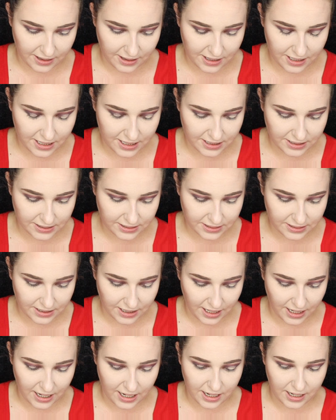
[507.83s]

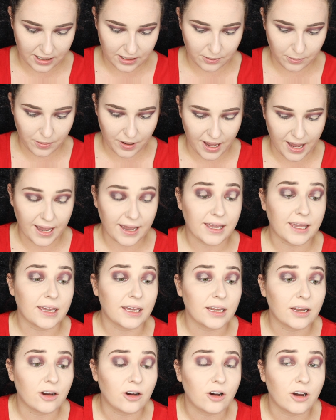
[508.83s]
this and pack
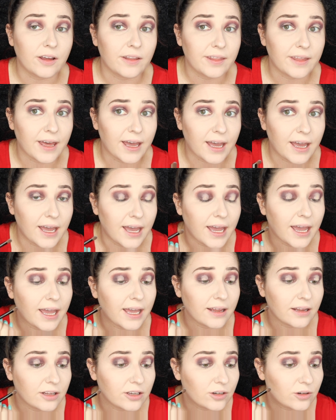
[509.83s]
it on that
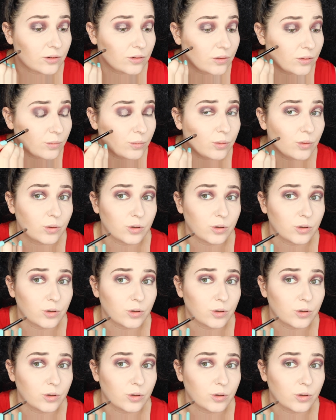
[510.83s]
haloed